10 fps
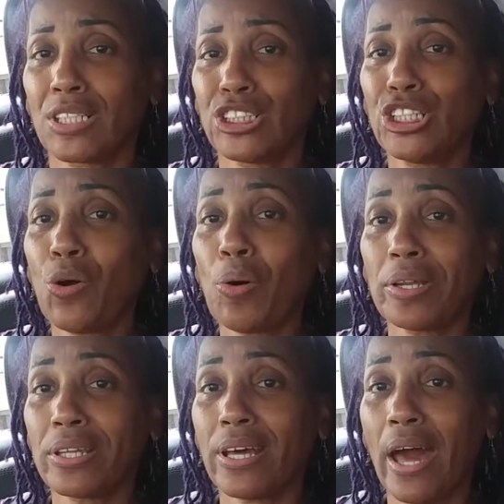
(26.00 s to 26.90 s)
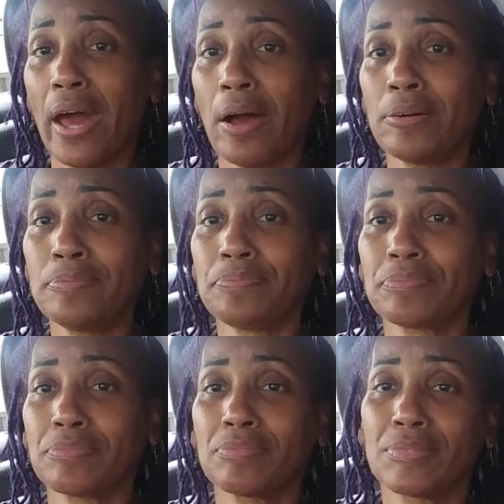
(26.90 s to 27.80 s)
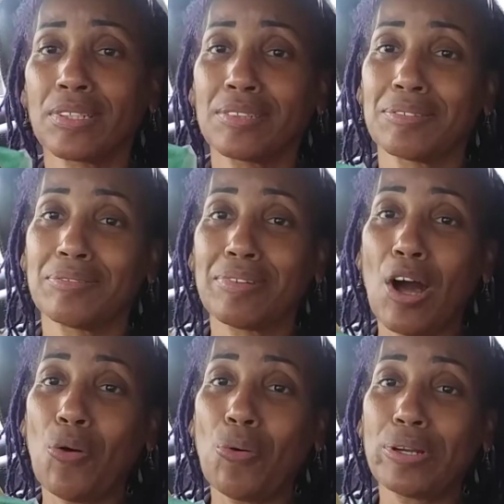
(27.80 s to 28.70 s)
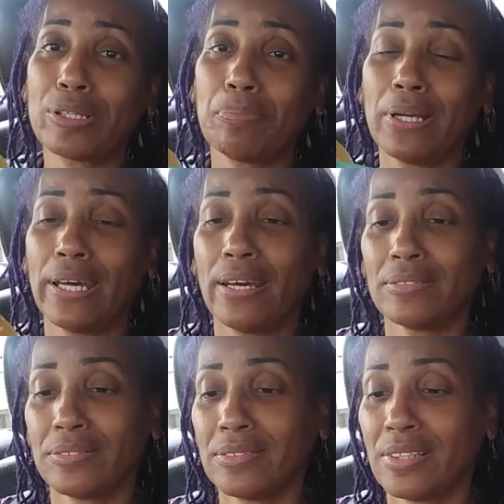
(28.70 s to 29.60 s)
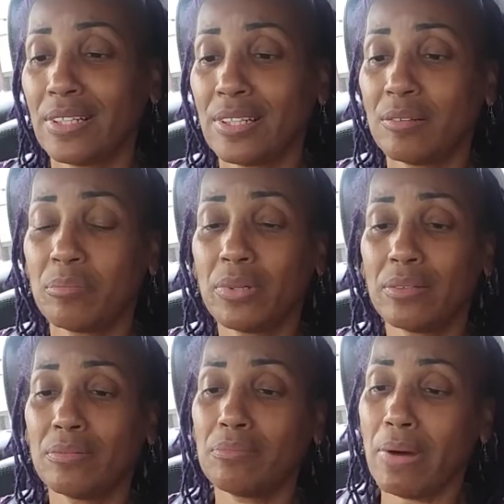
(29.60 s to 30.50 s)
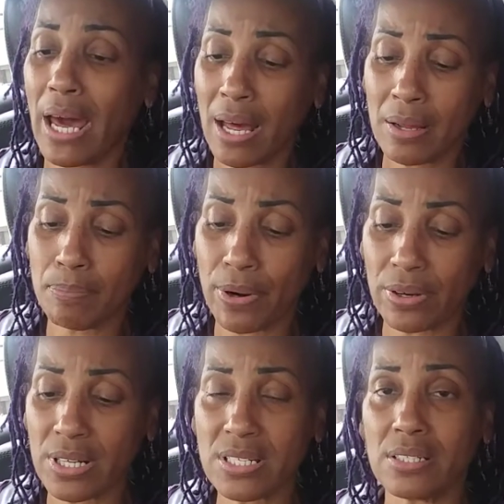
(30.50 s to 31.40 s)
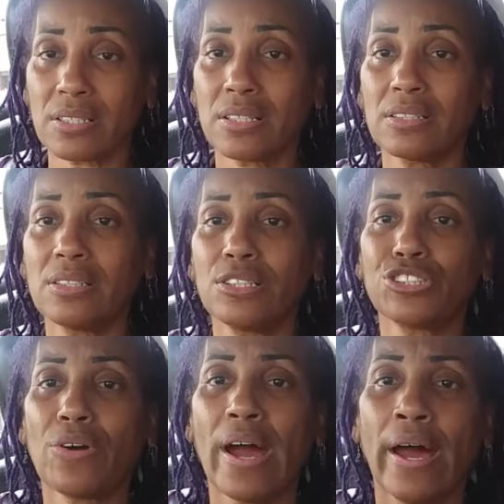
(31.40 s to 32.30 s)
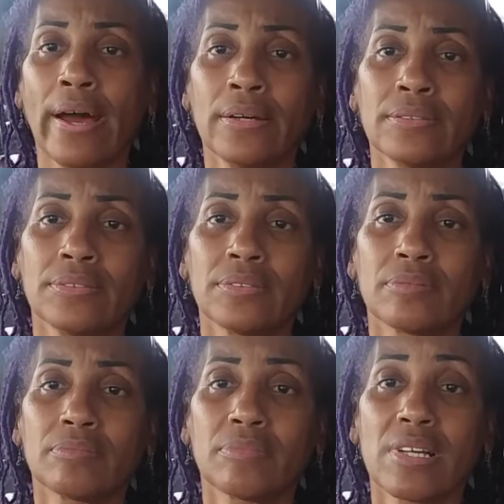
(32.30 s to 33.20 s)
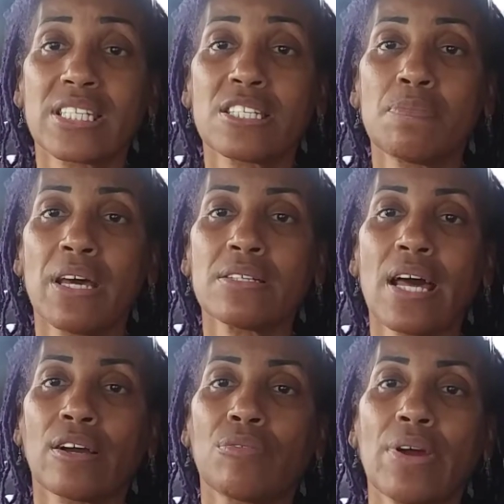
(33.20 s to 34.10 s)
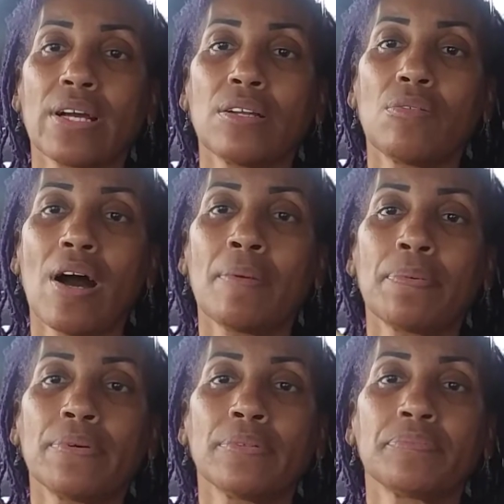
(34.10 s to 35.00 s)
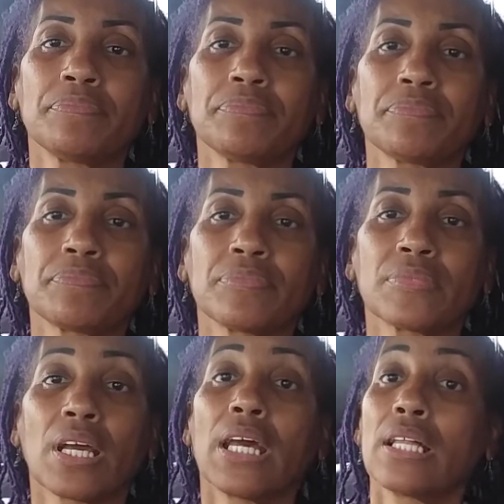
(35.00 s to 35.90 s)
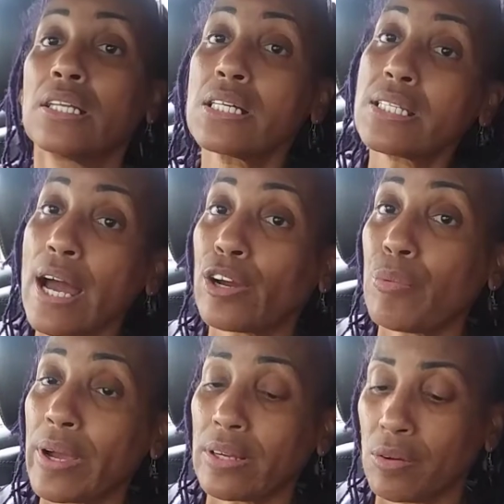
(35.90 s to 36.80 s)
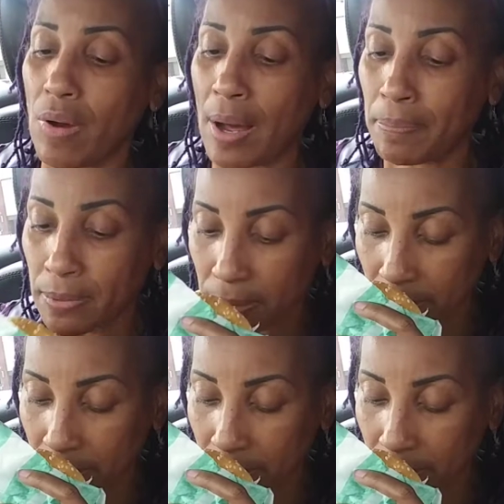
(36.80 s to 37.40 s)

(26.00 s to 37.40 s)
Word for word: She ordered the cow. Move! I ordered the plant. My burger is looking a little dry. It smells like a regular Whopper. Looks like a regular Whopper.